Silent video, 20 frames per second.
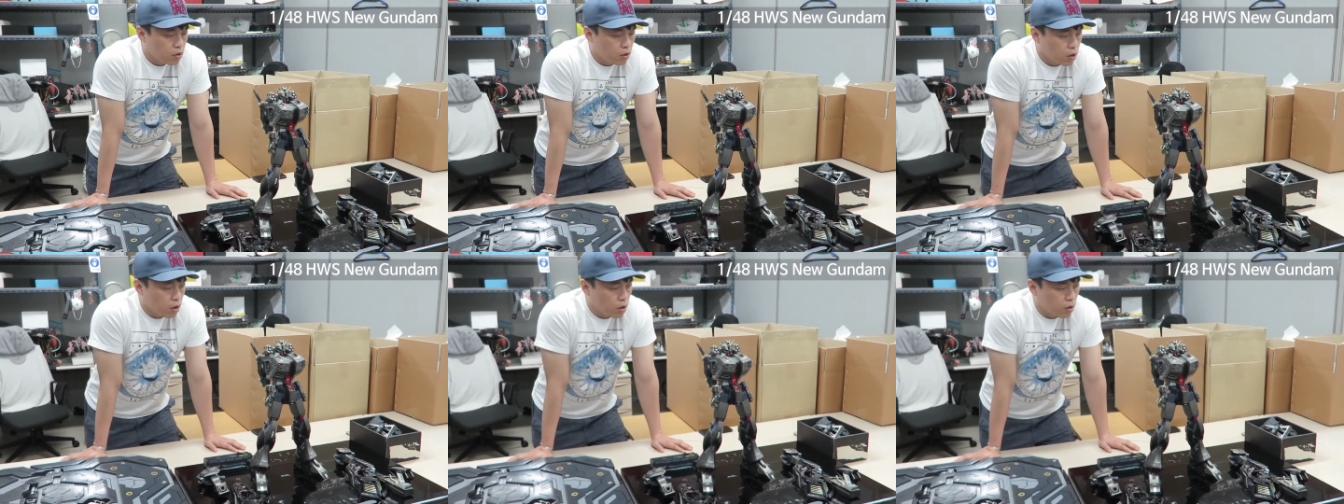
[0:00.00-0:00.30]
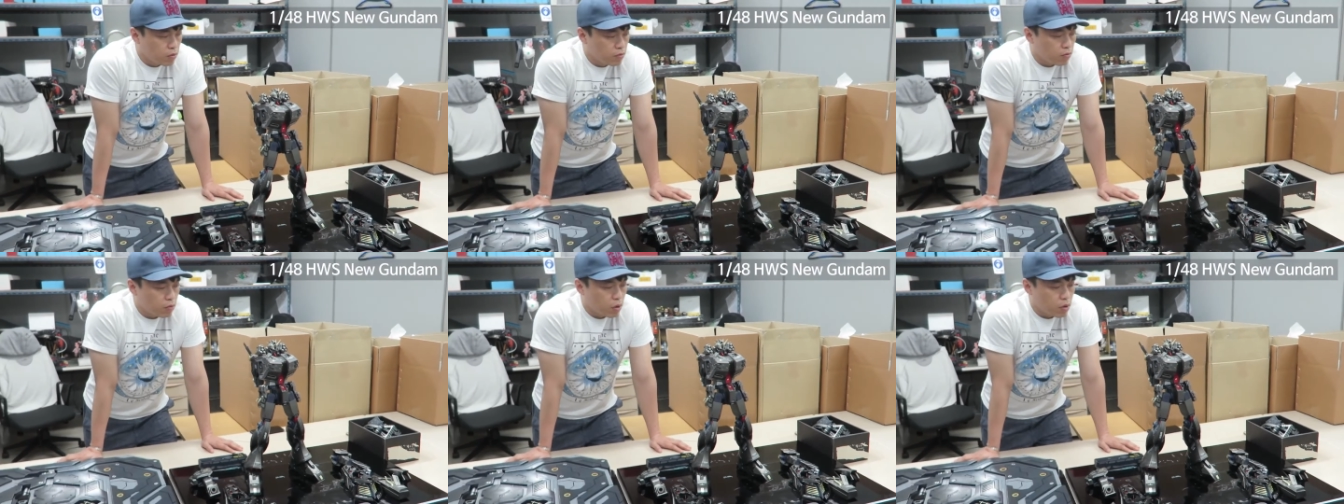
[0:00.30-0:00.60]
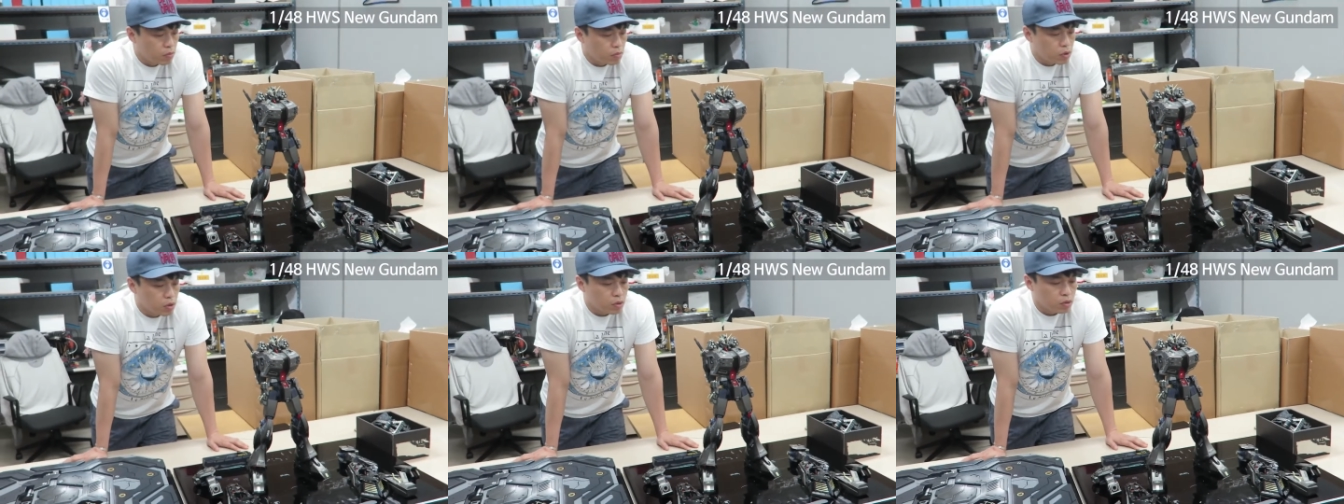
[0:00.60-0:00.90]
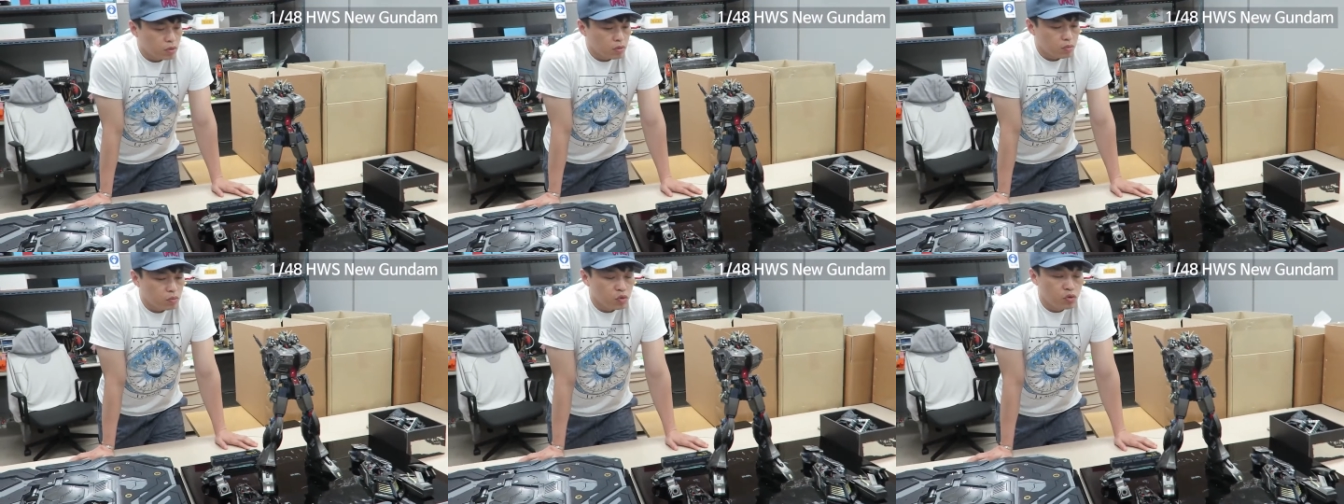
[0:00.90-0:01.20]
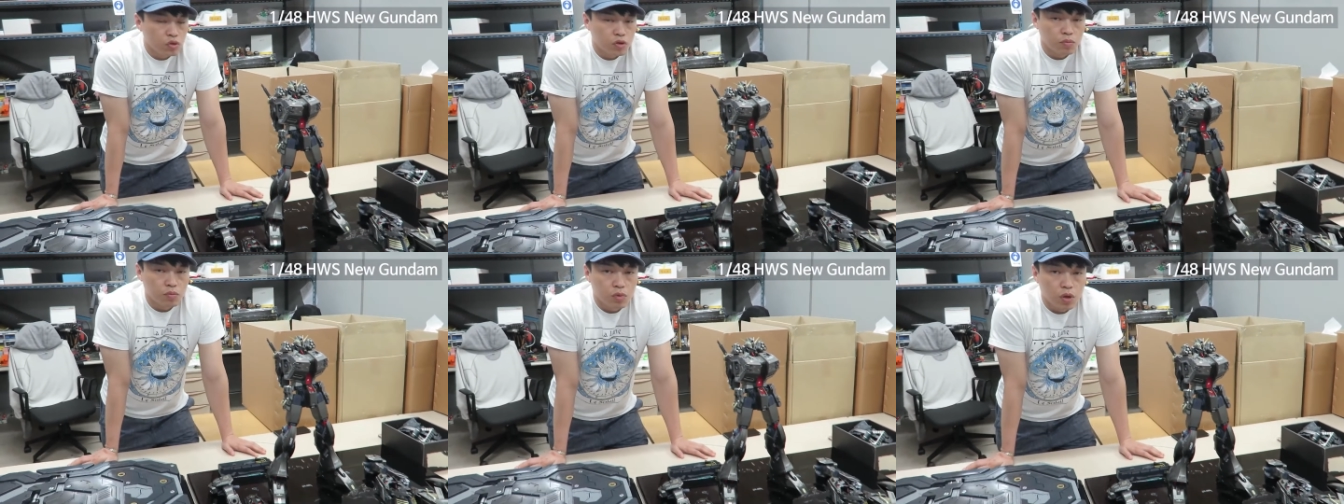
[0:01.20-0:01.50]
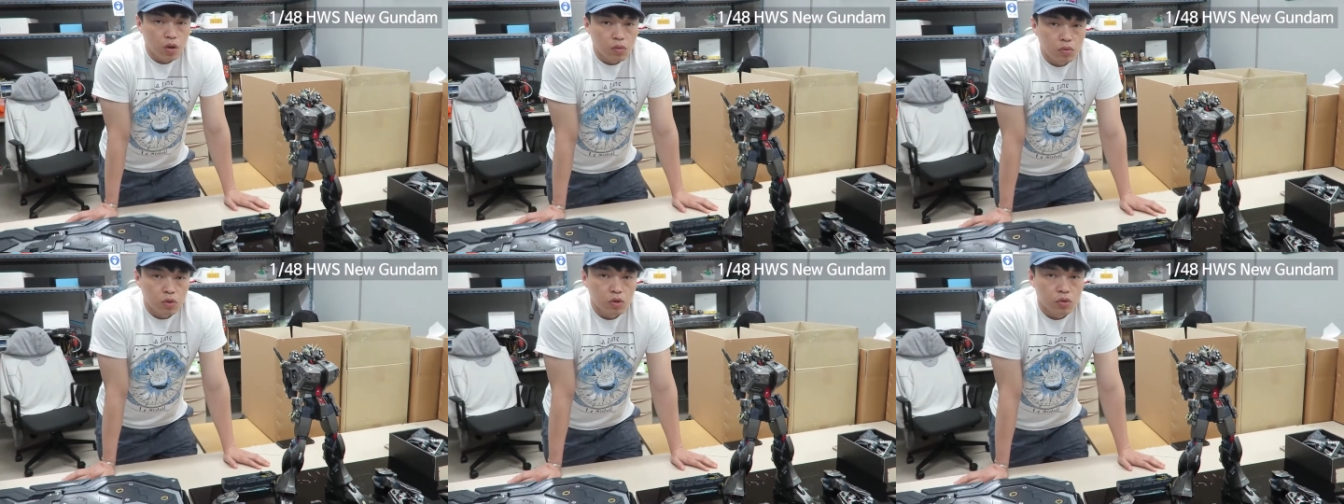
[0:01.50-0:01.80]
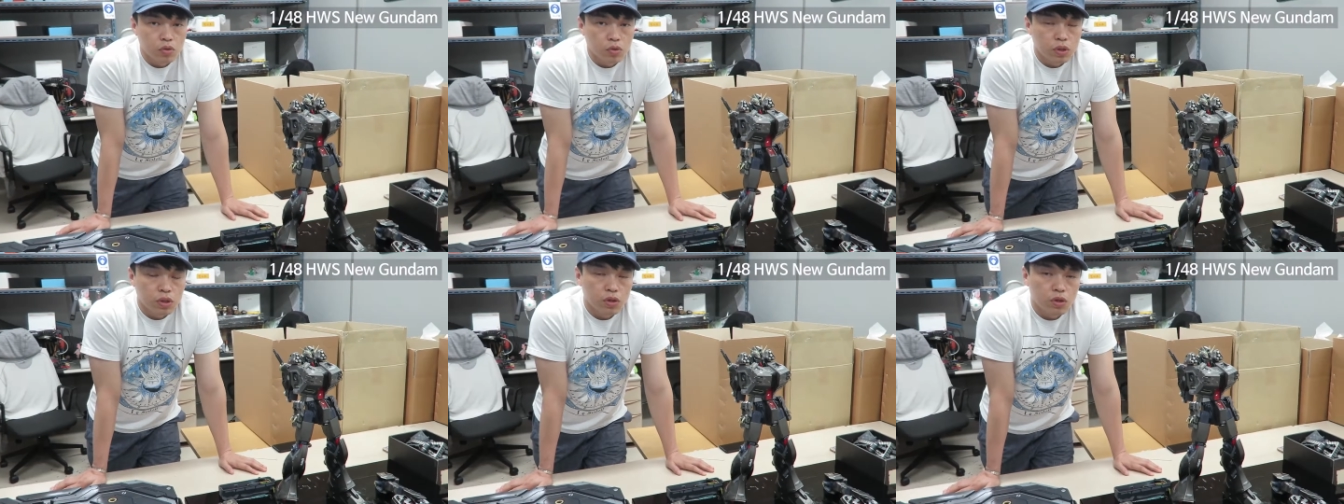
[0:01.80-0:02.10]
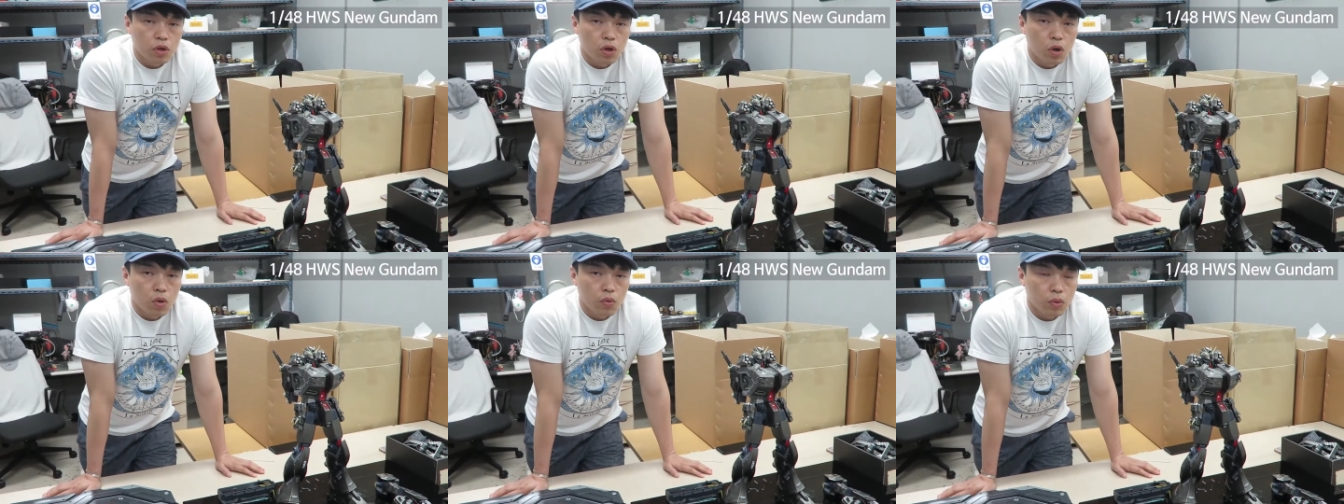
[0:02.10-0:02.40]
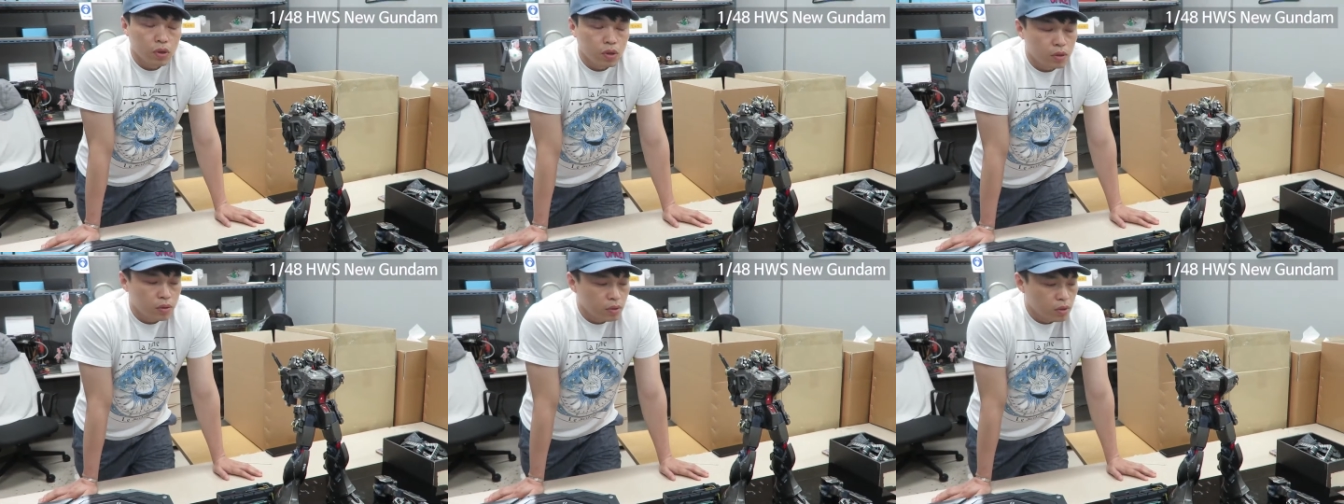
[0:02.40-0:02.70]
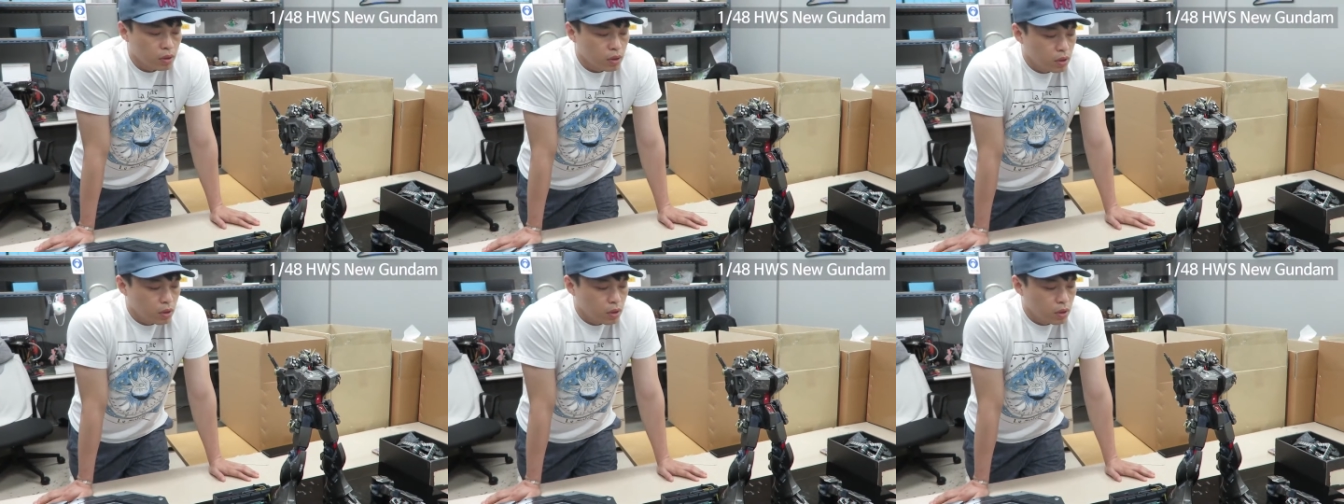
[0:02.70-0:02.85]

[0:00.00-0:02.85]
uh, from the Museum W in Korea.